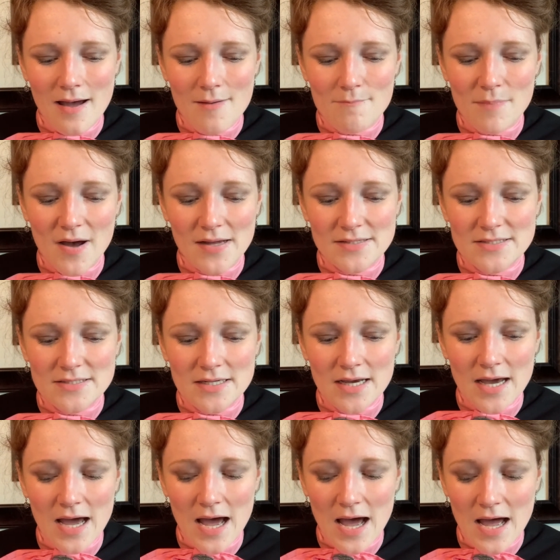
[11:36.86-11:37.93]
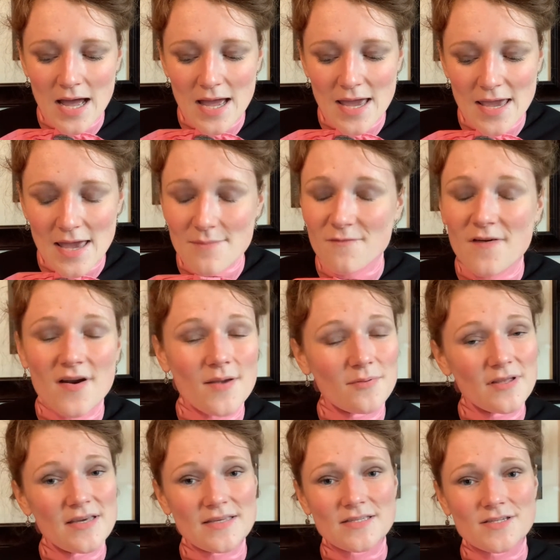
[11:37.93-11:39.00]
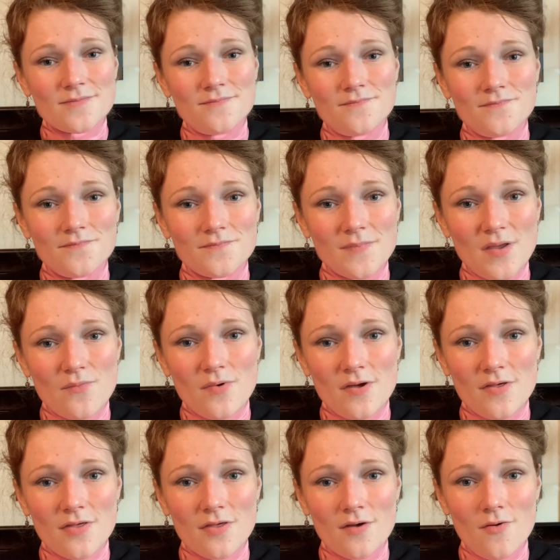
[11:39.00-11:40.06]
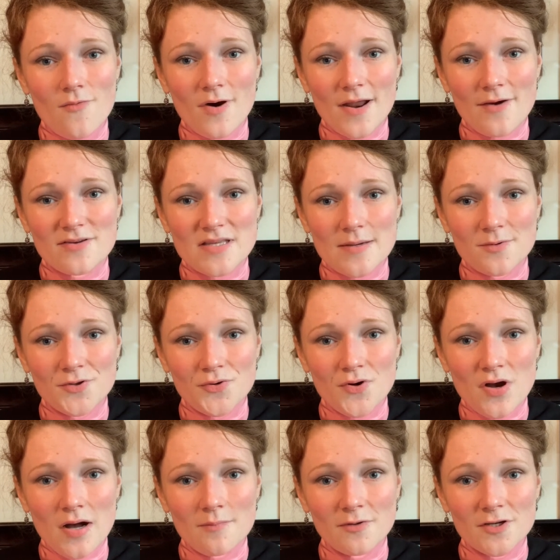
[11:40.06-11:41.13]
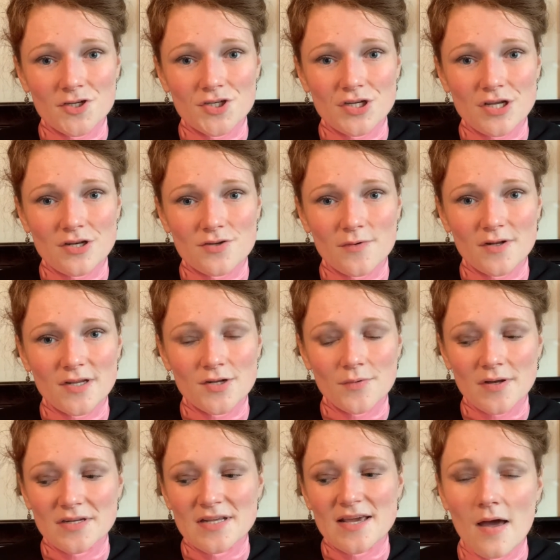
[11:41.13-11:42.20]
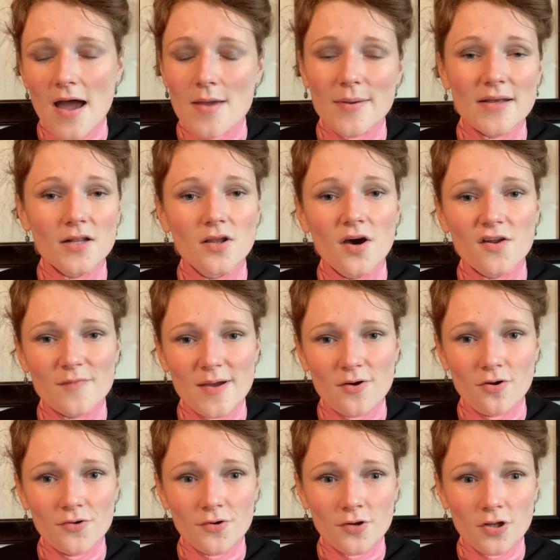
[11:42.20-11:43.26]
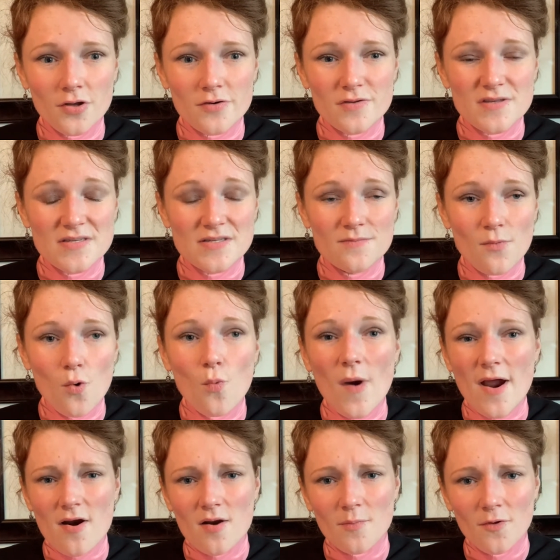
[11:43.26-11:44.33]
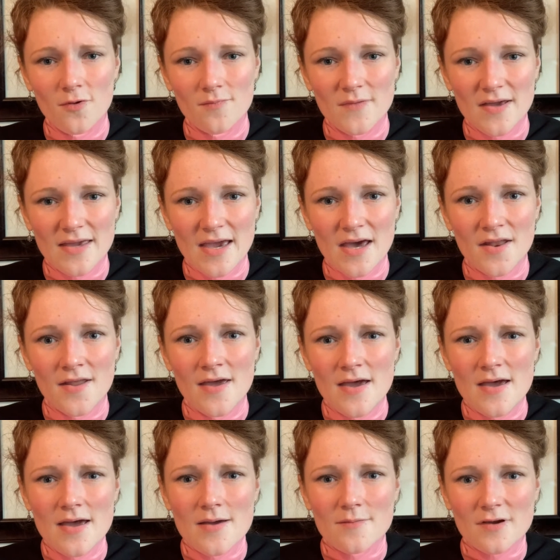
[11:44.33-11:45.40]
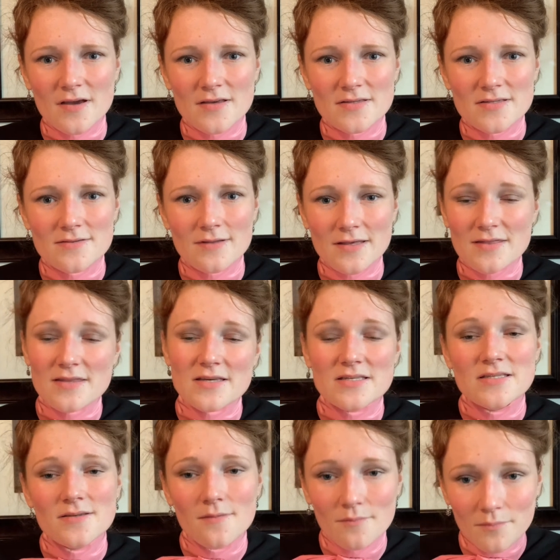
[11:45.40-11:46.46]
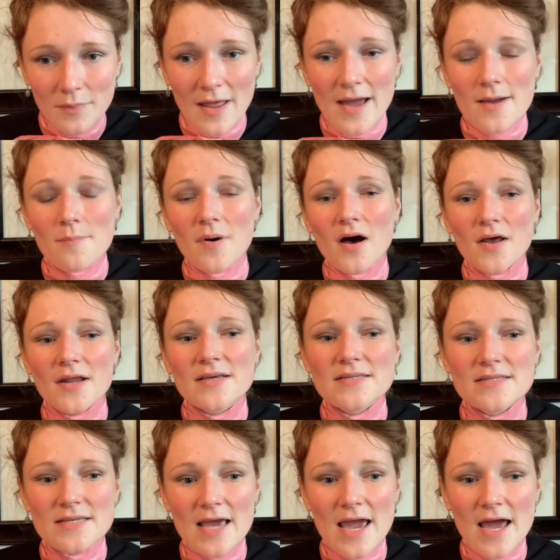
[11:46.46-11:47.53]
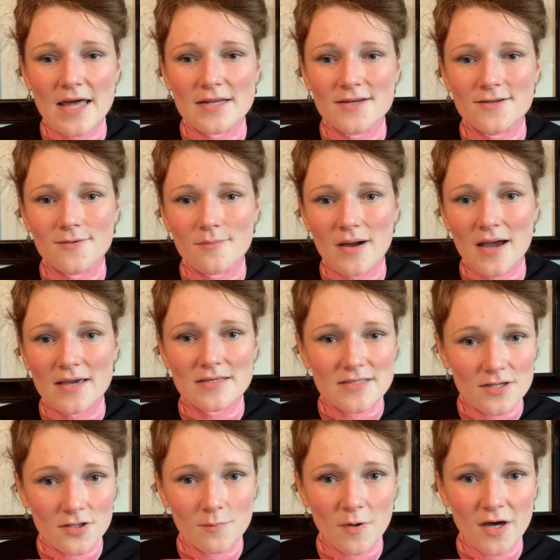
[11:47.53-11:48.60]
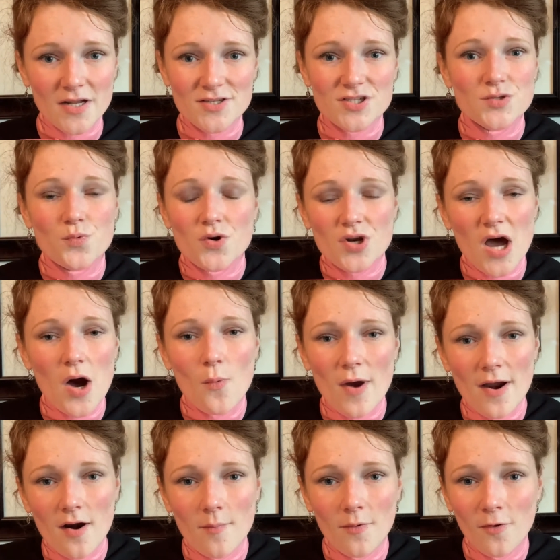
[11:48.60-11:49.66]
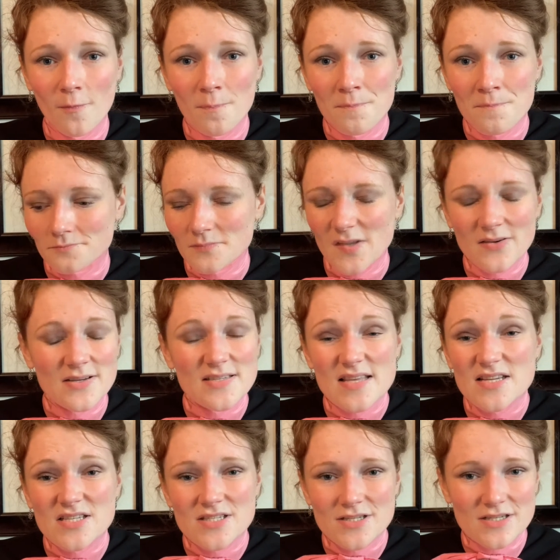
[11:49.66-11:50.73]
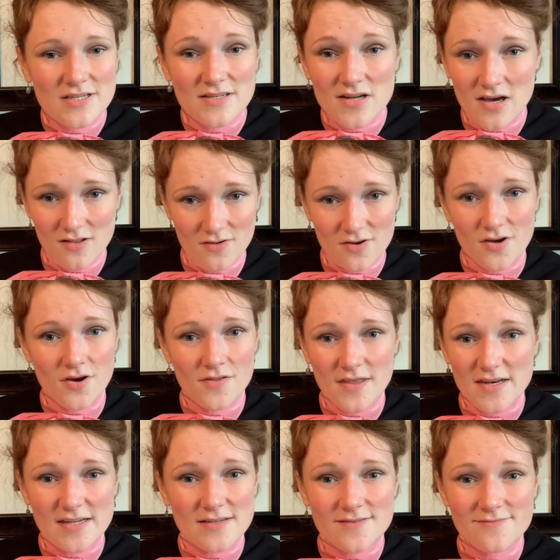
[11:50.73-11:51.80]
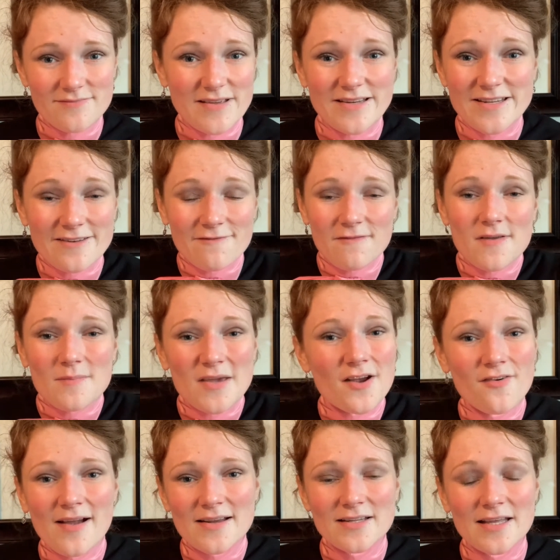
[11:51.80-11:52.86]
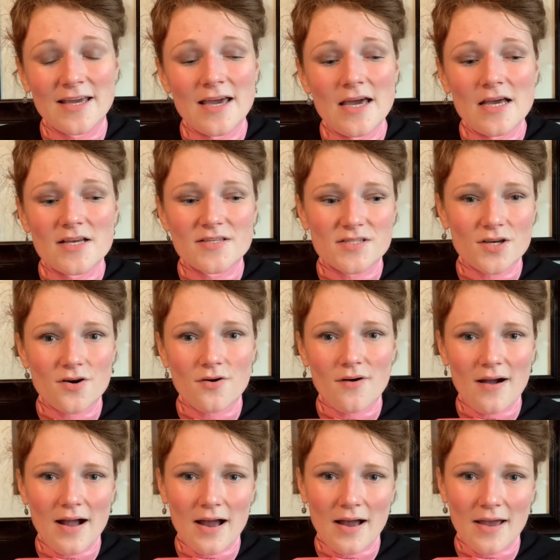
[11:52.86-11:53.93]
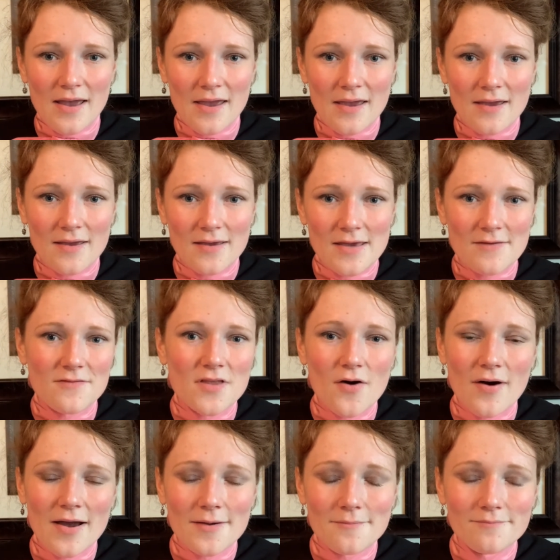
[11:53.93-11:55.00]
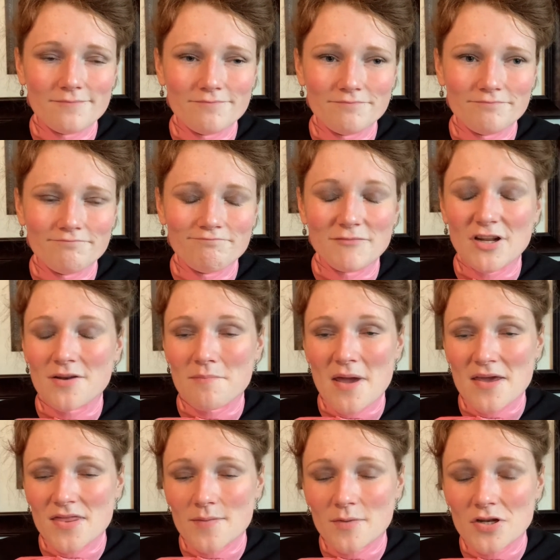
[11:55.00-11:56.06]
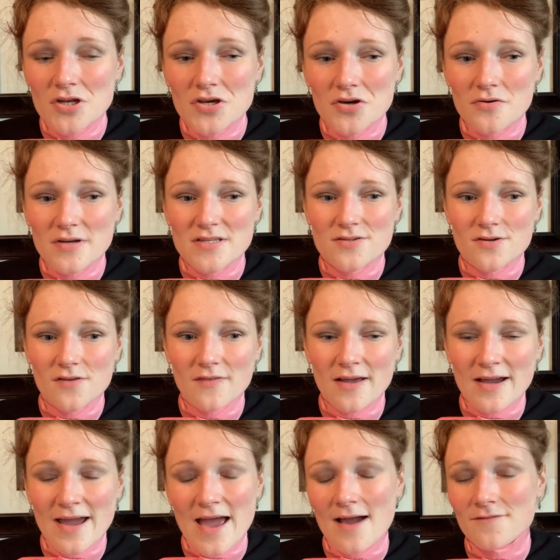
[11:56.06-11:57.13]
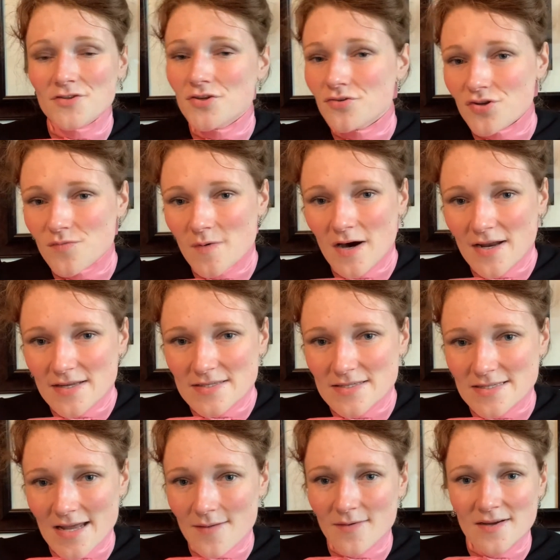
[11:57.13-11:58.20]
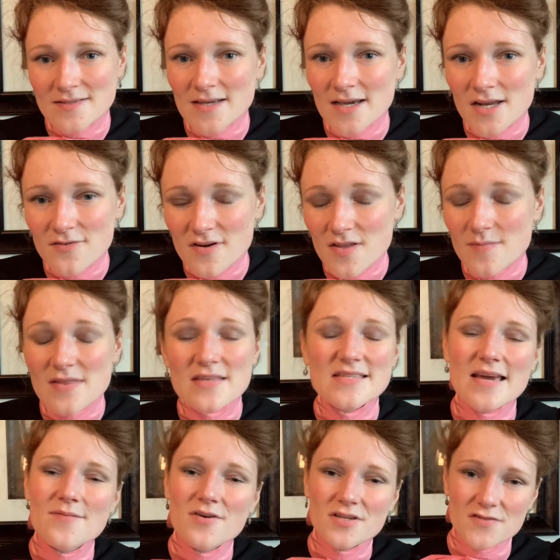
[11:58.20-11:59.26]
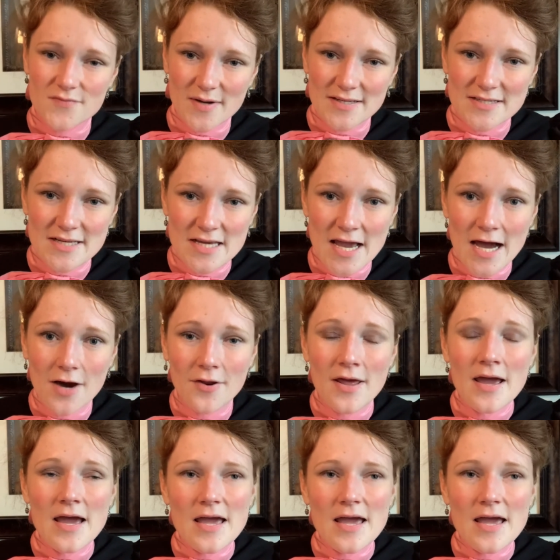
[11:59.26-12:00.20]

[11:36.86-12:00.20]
But I am very pleased with what I was able to accomplish in 2020. I made a lot of my older clothes wearable again, because like this black bodice and my silk bodice just were not wearable, because they just did not look good. They didn't fit me correctly. So even though I didn't make them anew, it's sort of like I have 2 new bodices now because I can wear them. And the same goes for my tea gown.